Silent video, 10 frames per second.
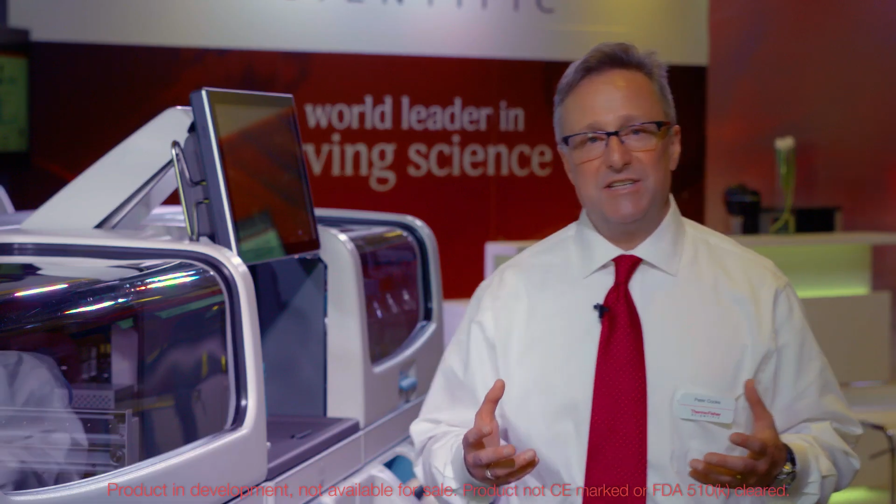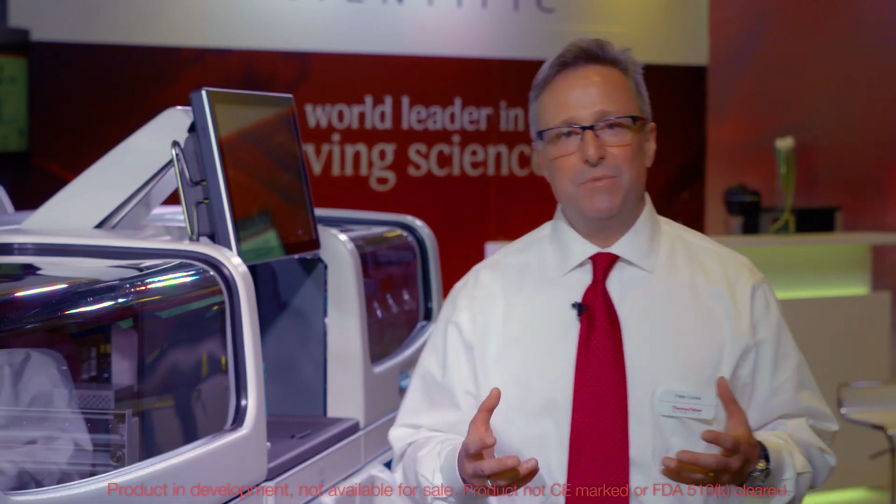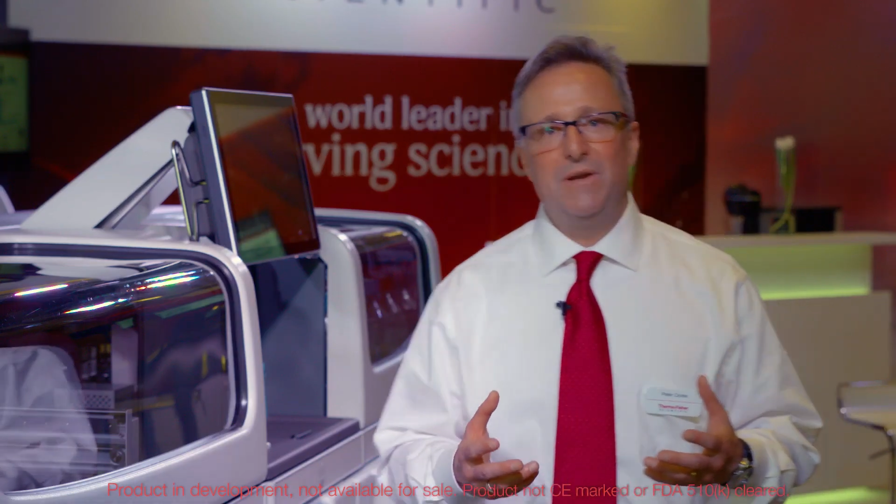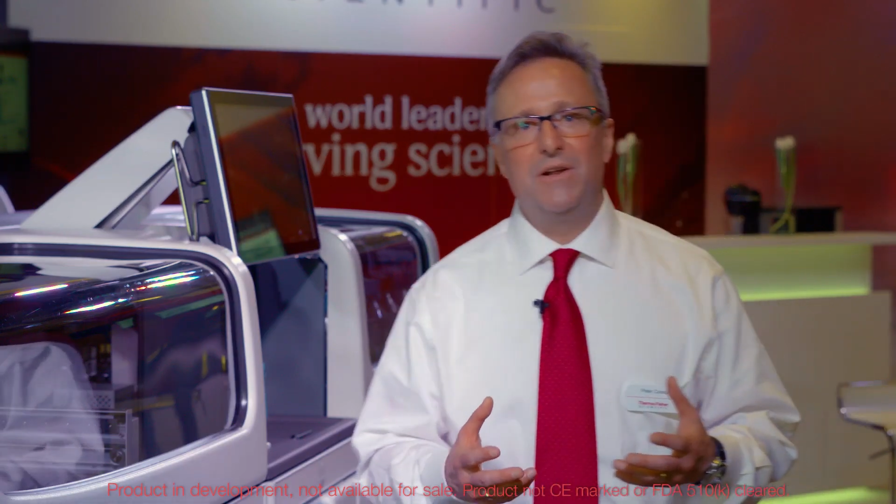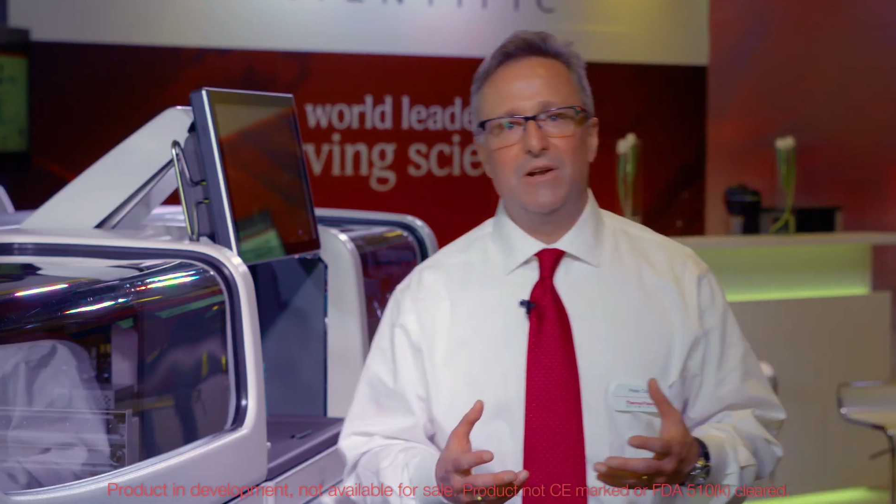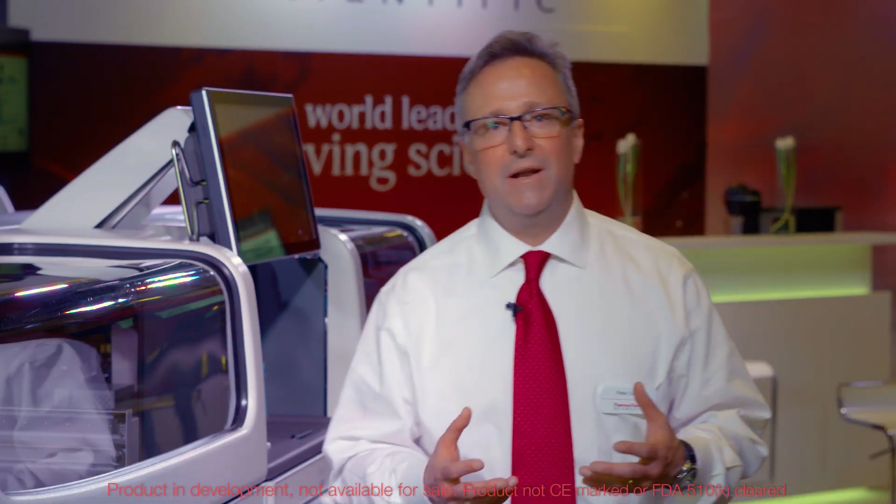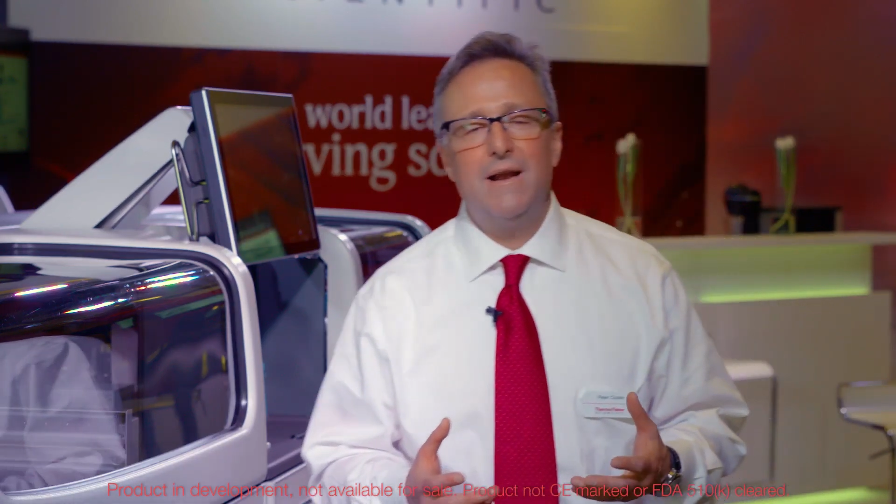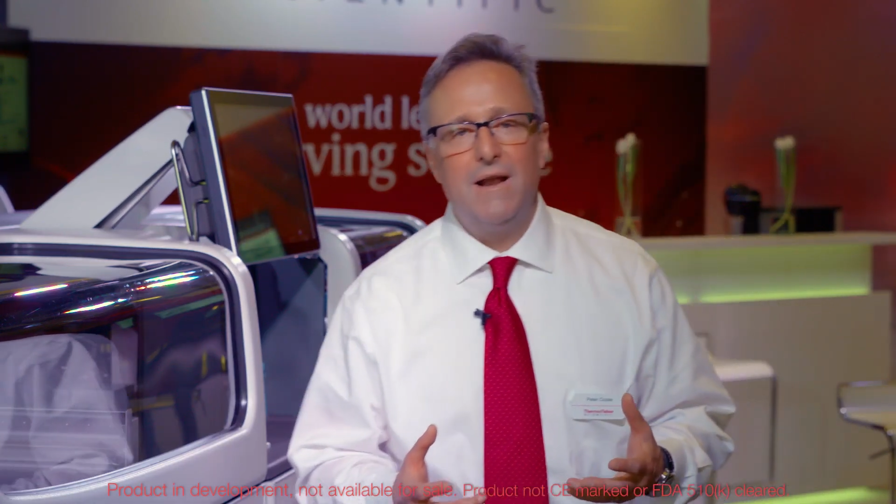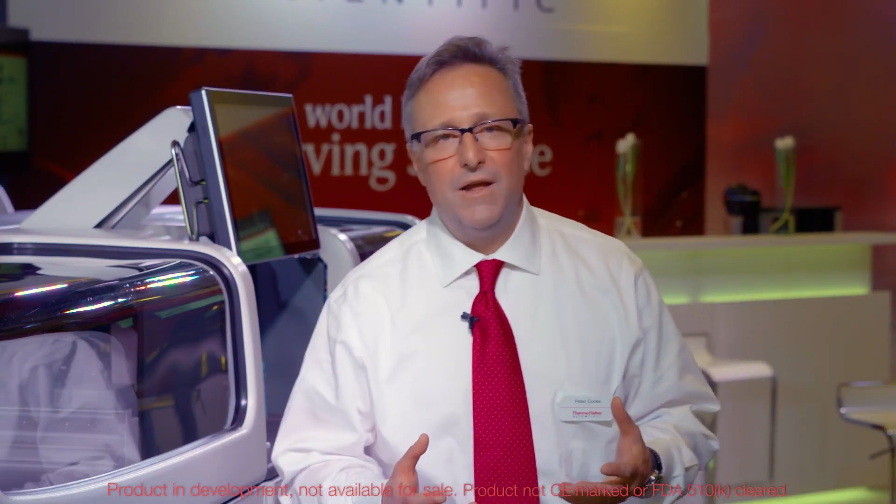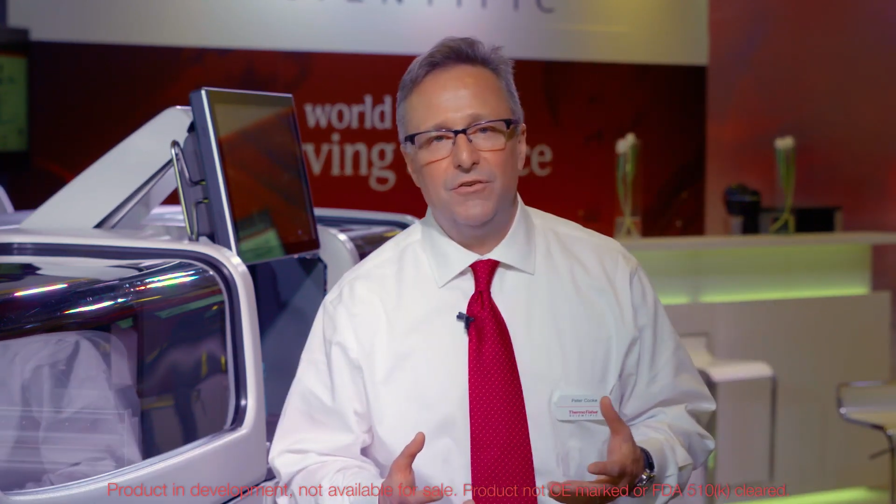SM Clinical
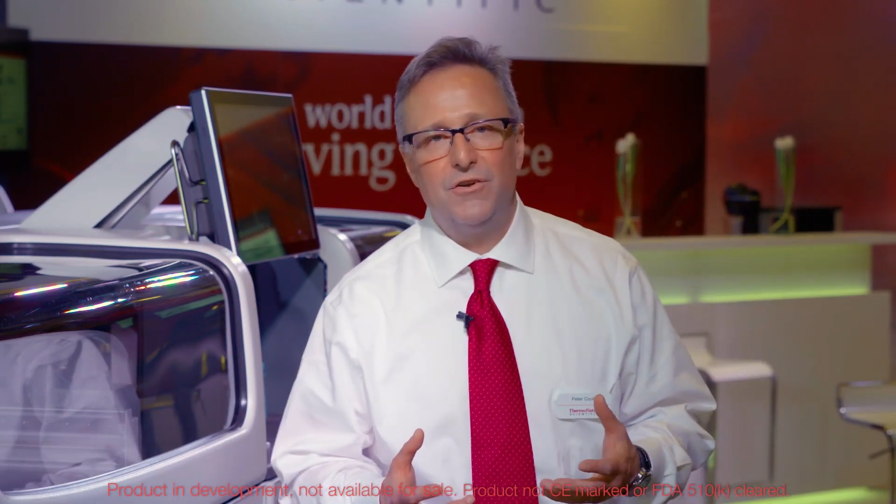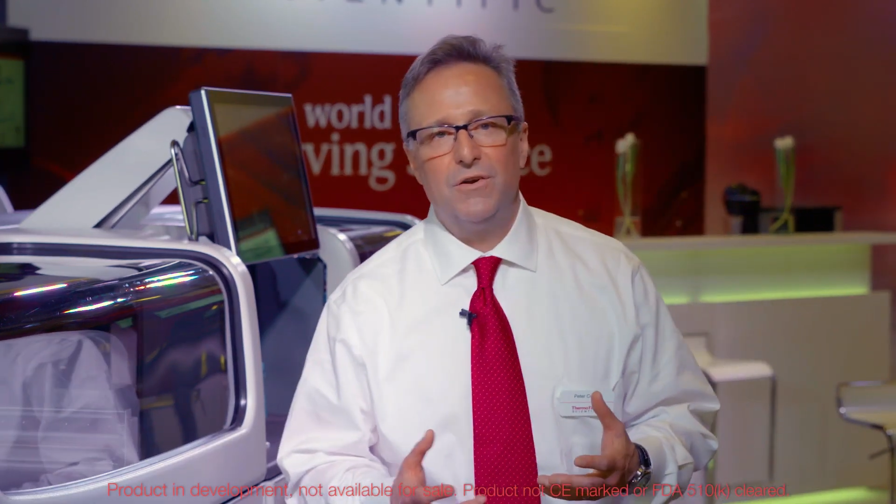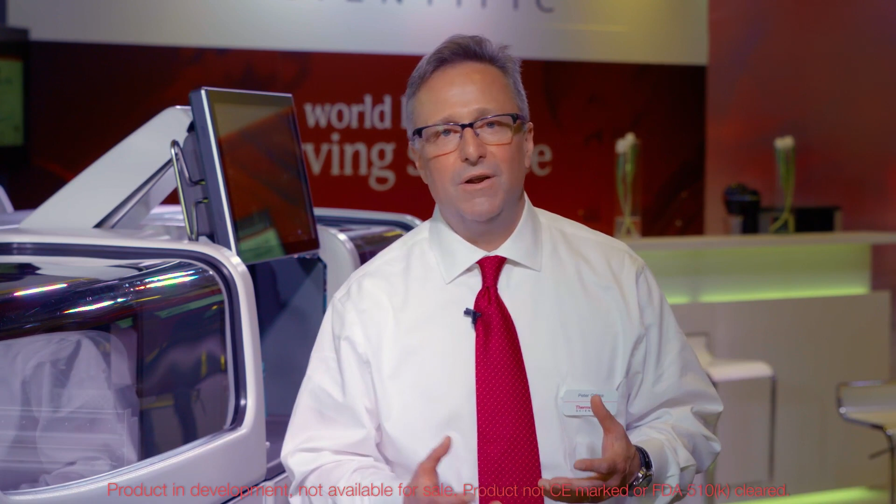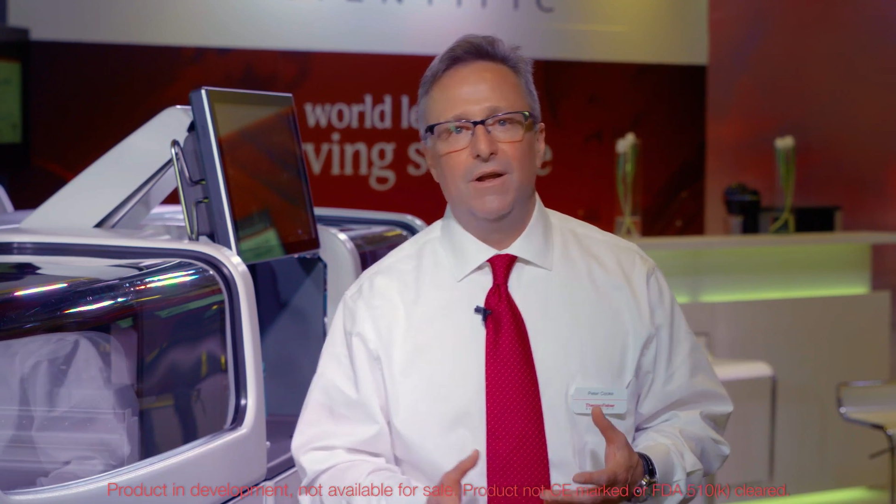Analyzer